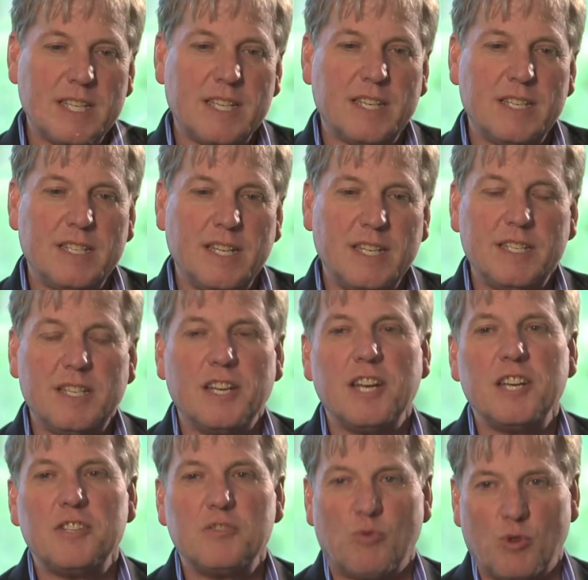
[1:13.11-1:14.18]
think in, in
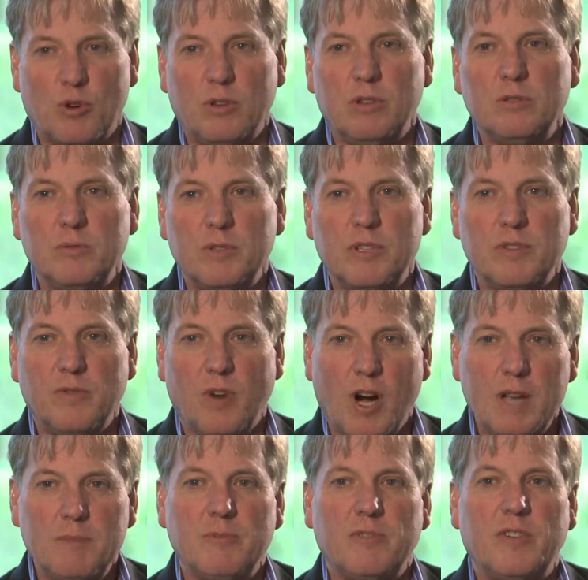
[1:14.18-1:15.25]
today's world, with the
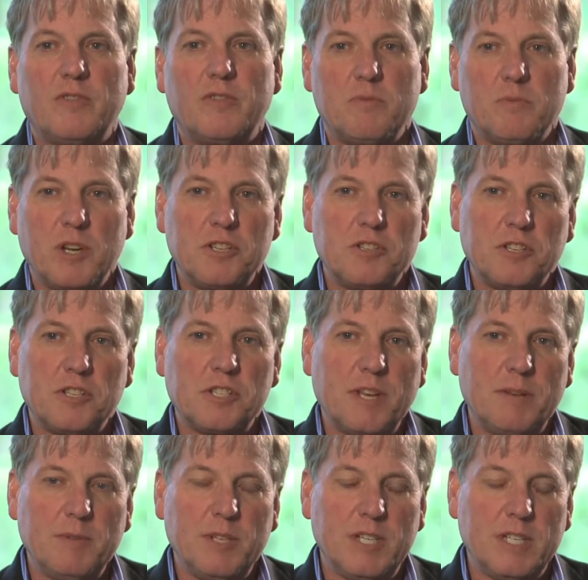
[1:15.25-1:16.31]
volume of information that's
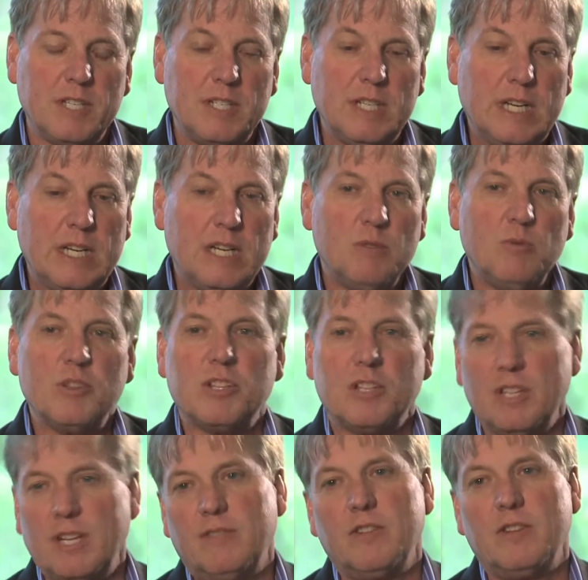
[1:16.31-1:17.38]
coming in, with the
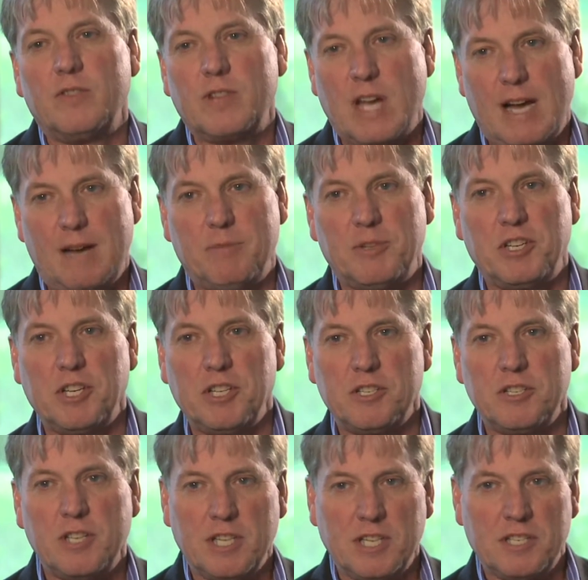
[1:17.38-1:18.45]
level of
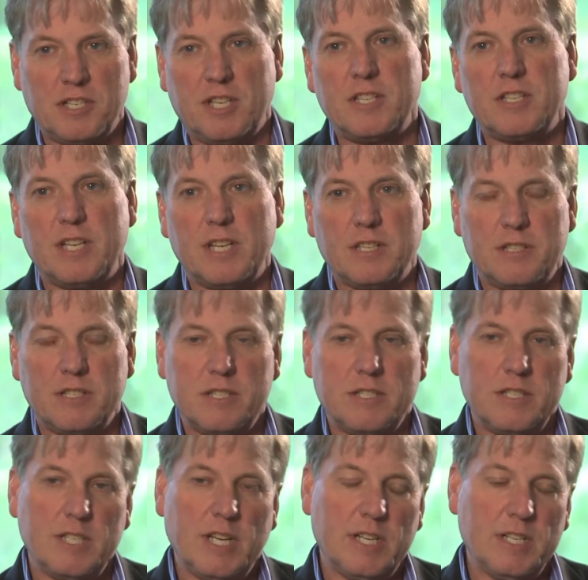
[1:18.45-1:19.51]
competition that exists out
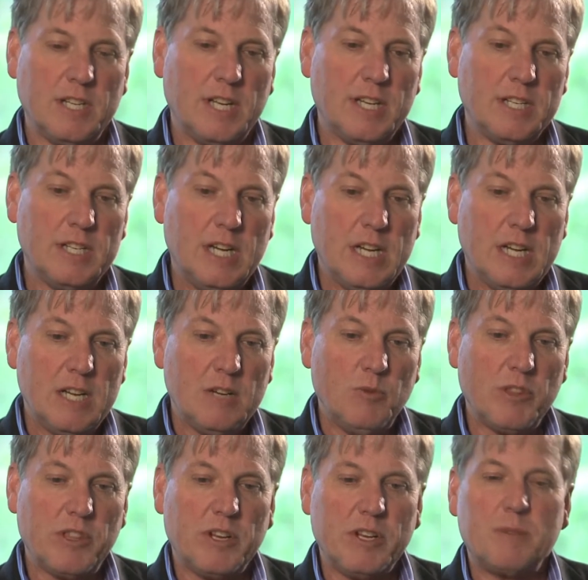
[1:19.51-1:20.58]
there, and, and
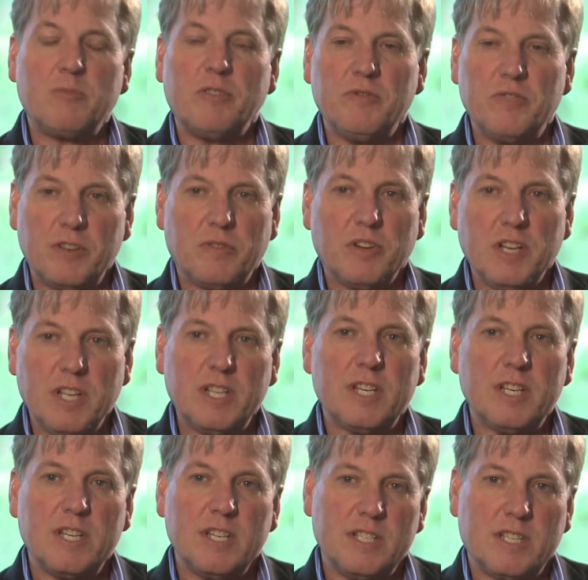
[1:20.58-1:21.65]
with the number of different
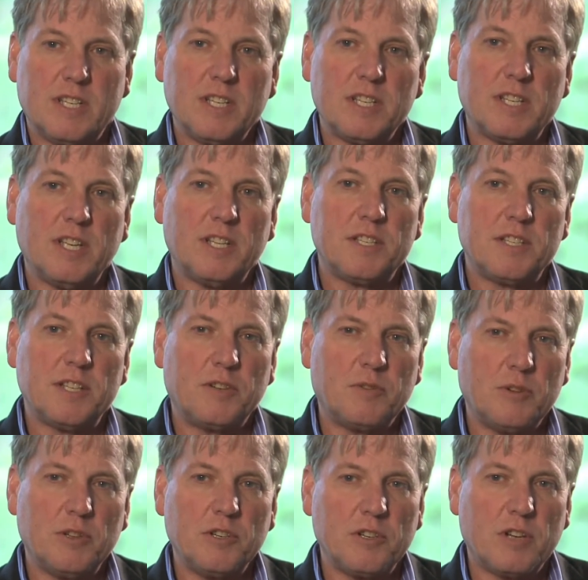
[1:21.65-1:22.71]
entities, in a sense, that are
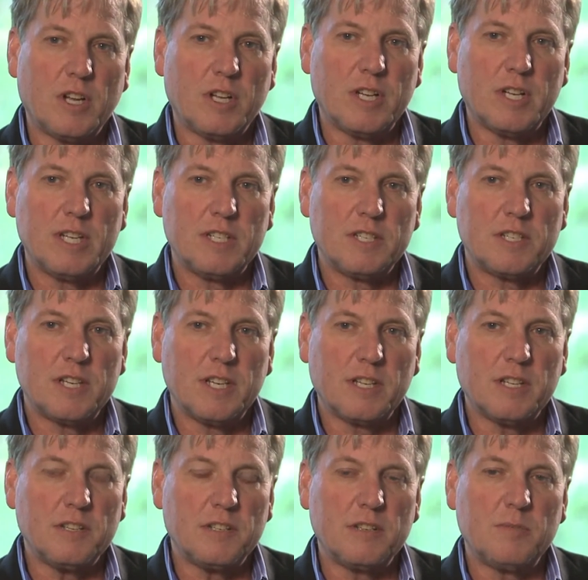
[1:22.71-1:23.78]
really trying to understand
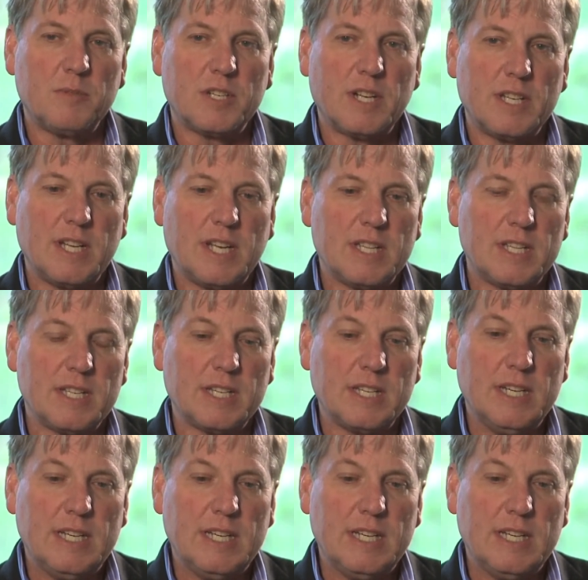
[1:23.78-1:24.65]
consumers, I, I think